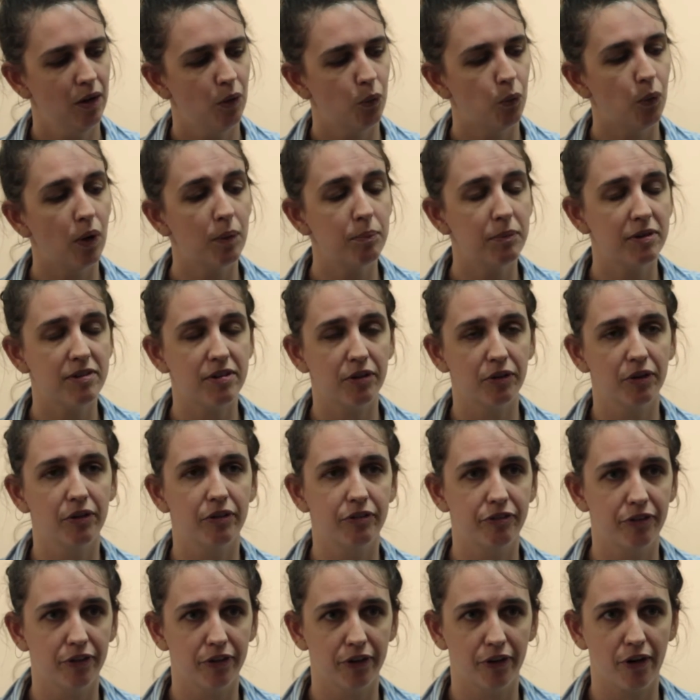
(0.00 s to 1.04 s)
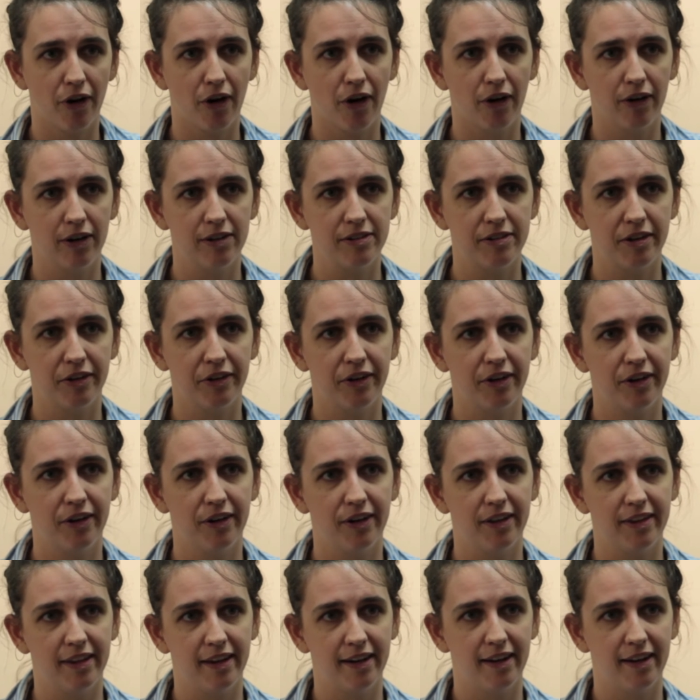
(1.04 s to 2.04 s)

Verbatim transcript: one material for the car interior and